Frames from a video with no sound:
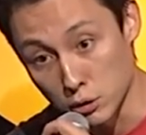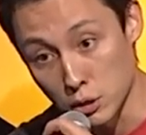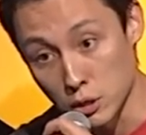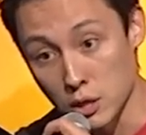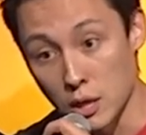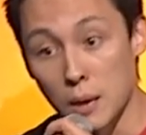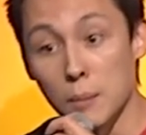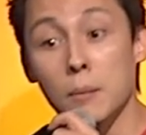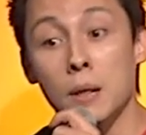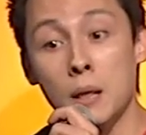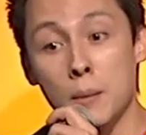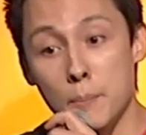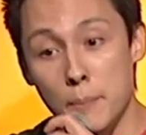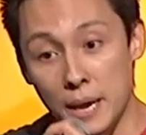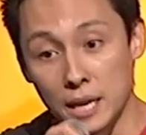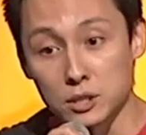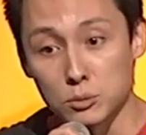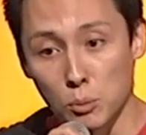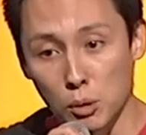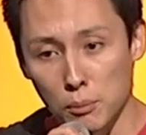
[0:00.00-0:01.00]
than them,
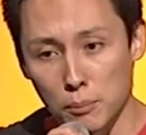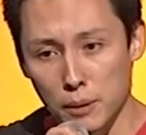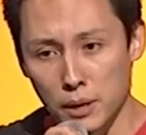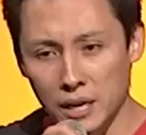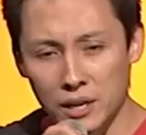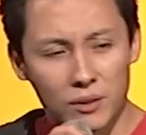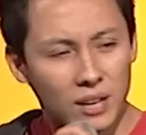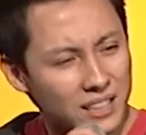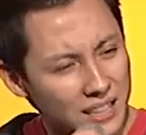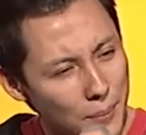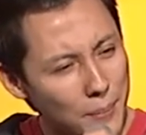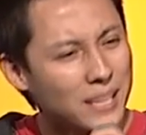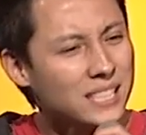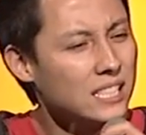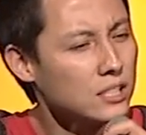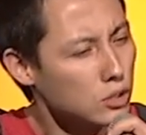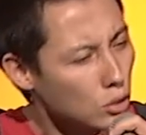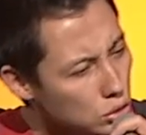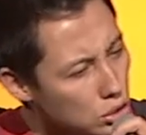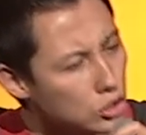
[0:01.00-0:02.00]
makes more money, right? That makes
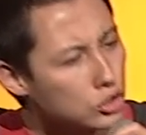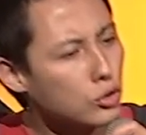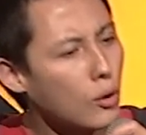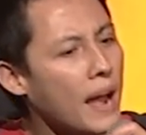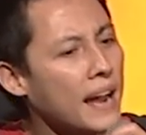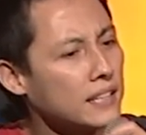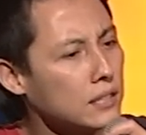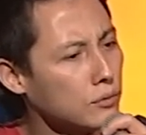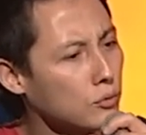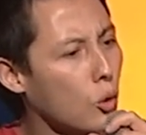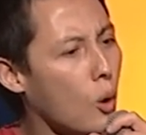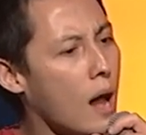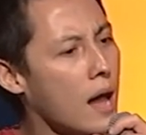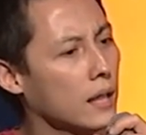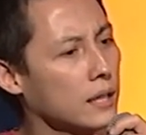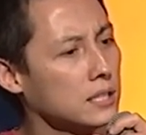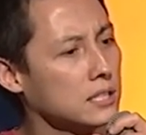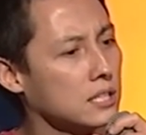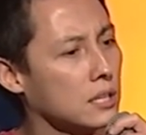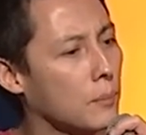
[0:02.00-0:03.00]
sense. Those are attractive
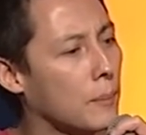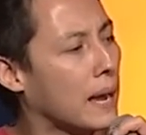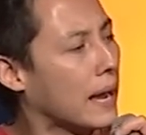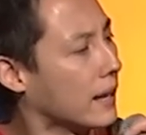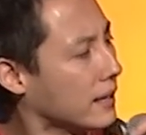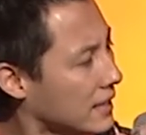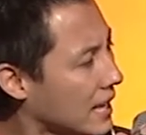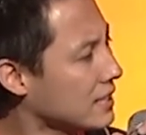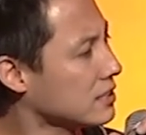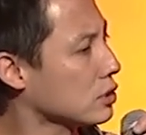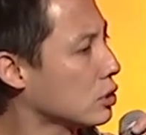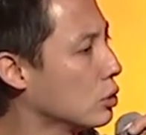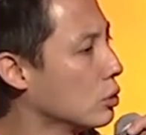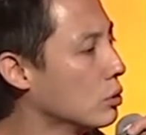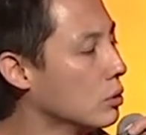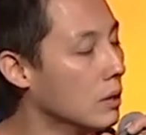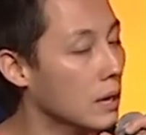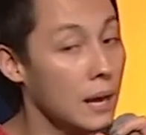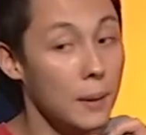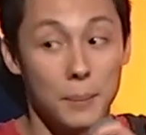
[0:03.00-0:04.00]
qualities in a man. That's cool.